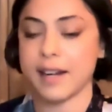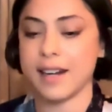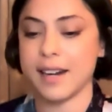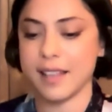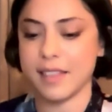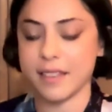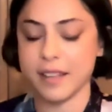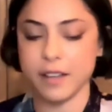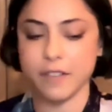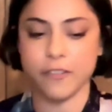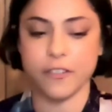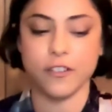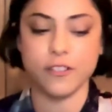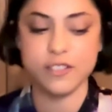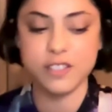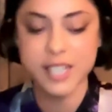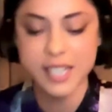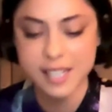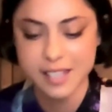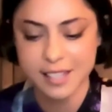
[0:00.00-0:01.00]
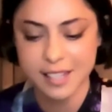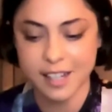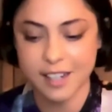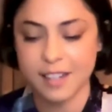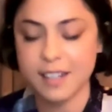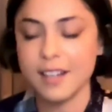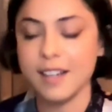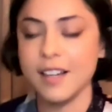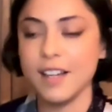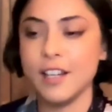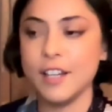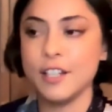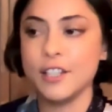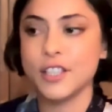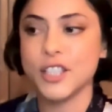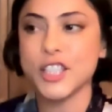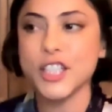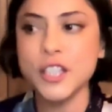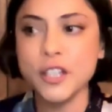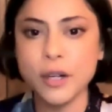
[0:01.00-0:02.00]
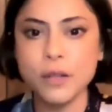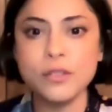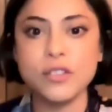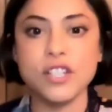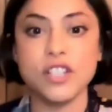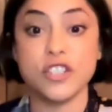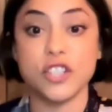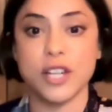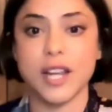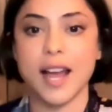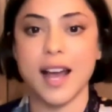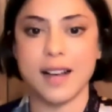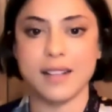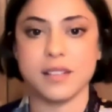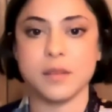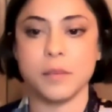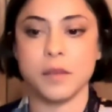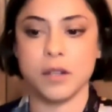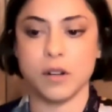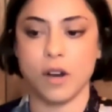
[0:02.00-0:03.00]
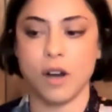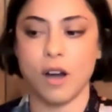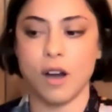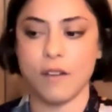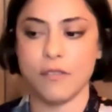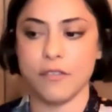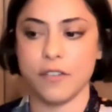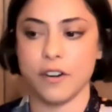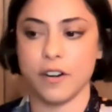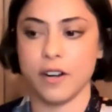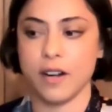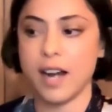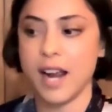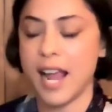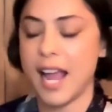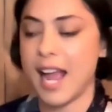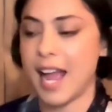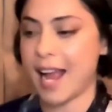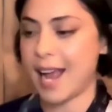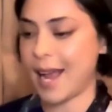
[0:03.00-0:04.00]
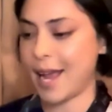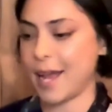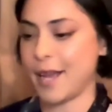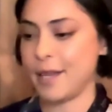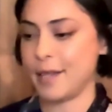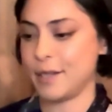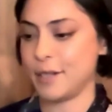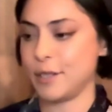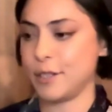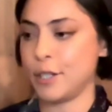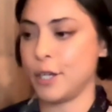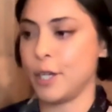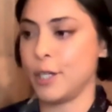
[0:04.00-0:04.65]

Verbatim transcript: And I think for Lisa, she knows that she has something to offer, and